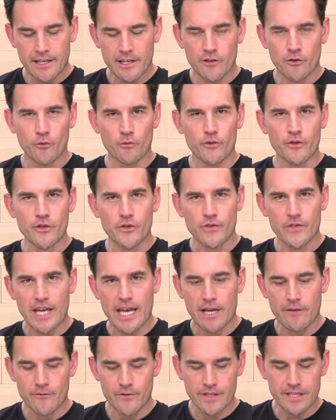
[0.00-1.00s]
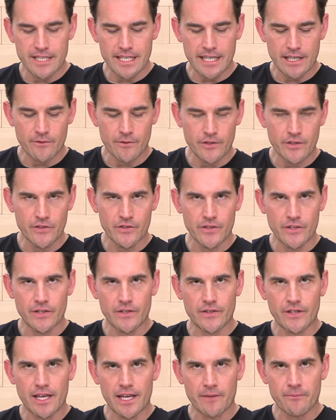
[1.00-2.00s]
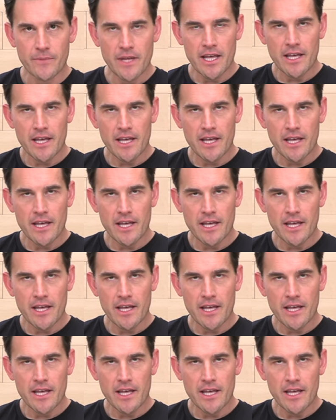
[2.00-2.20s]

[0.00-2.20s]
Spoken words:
It'll reduce hand fatigue, which is a good thing.